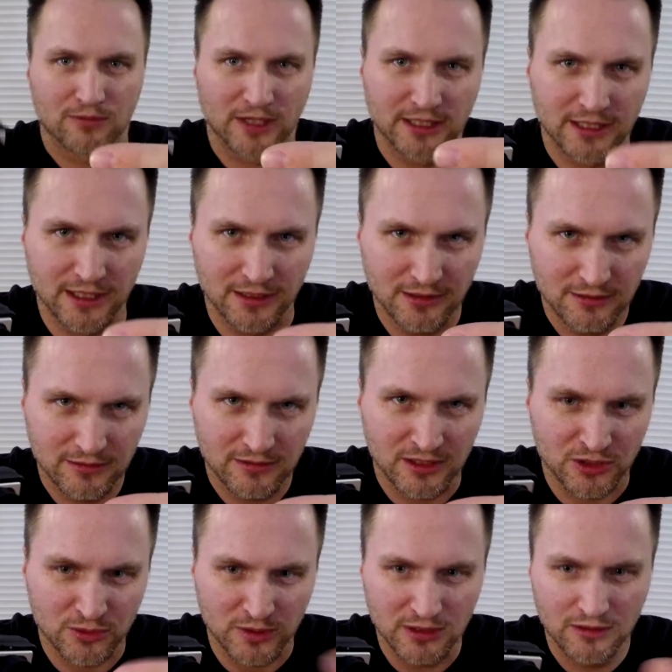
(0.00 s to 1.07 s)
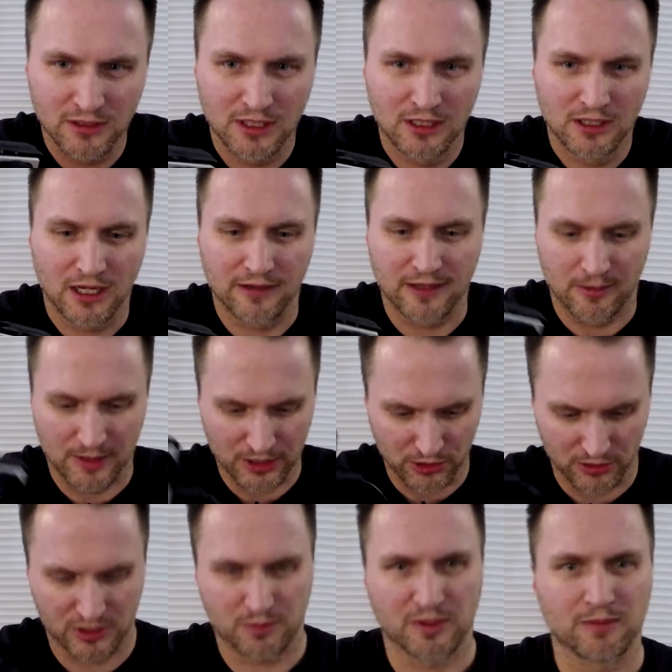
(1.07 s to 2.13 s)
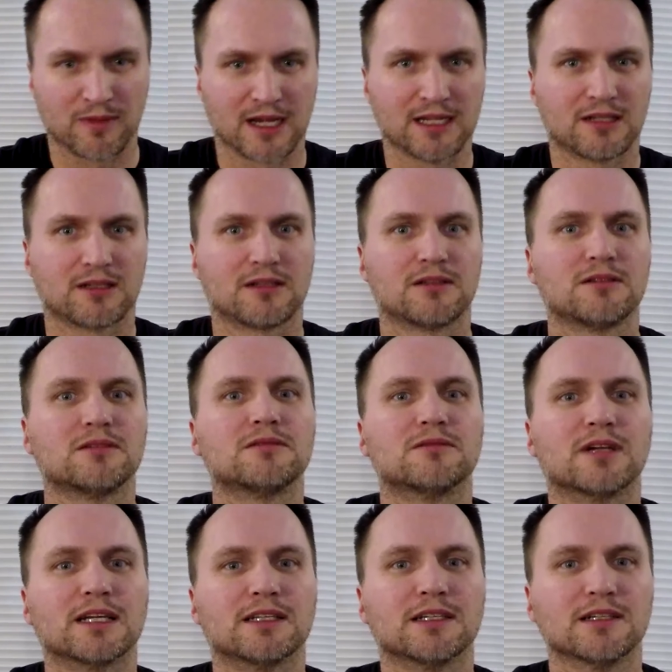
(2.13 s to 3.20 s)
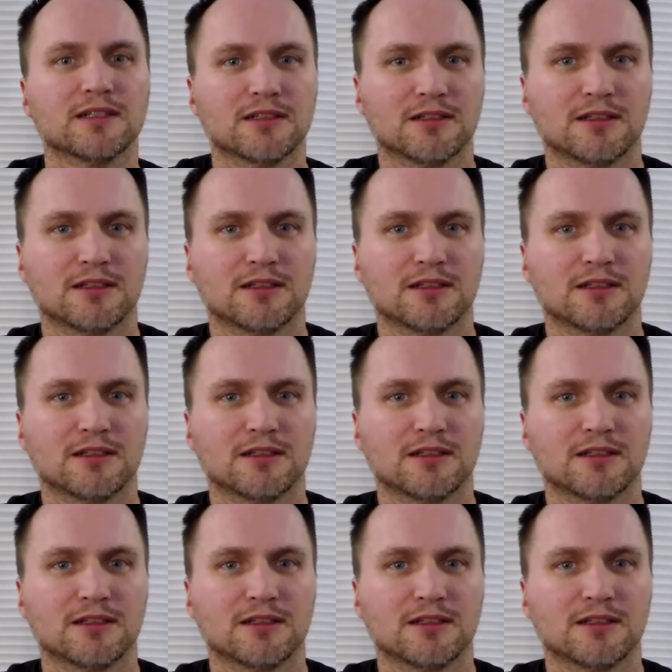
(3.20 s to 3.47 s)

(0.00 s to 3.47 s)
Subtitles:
right here, this one. I've got my USB mic right here.